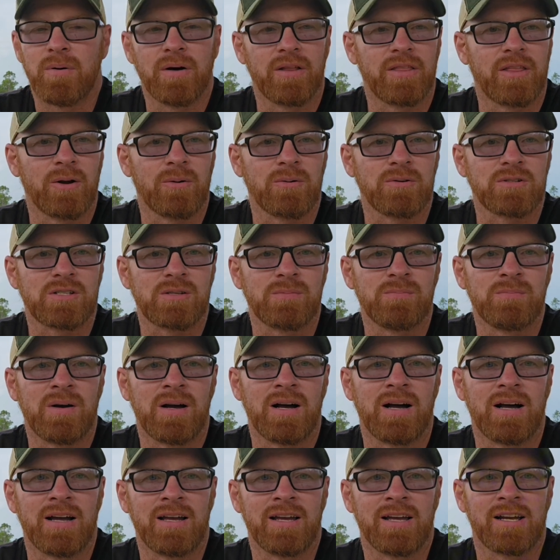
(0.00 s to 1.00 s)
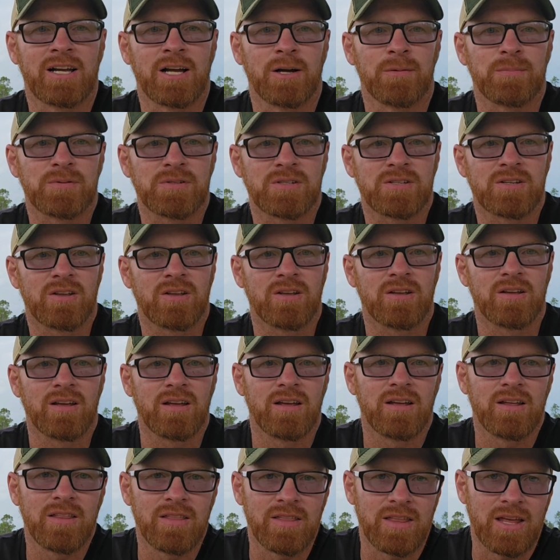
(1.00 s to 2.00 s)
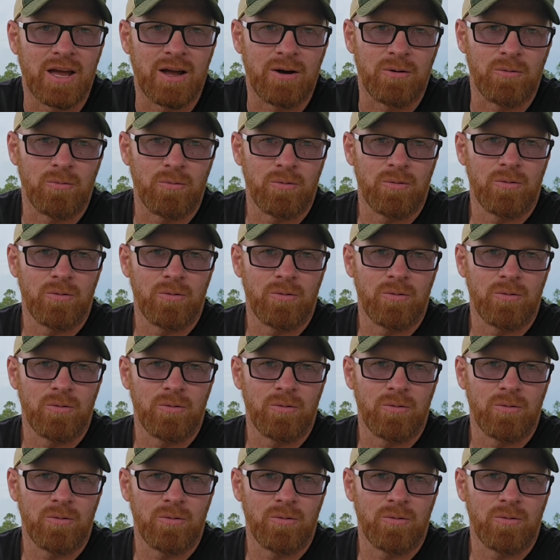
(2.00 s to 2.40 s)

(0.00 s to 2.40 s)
there were some hiccups that